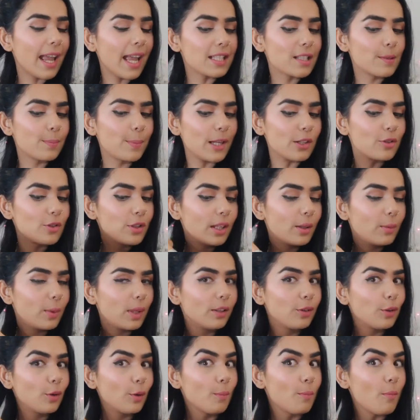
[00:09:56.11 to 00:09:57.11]
and especially
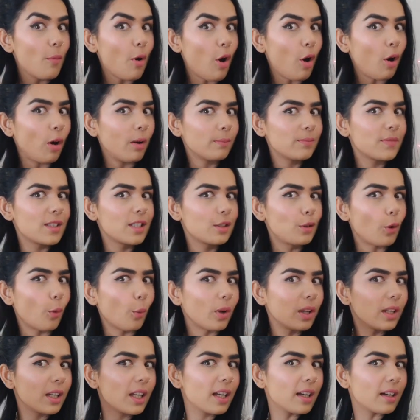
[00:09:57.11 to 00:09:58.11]
when your mom's
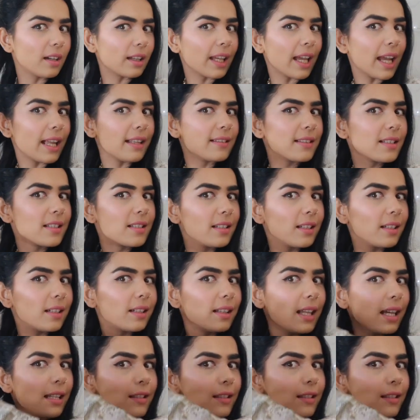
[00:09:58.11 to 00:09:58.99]
totally against it.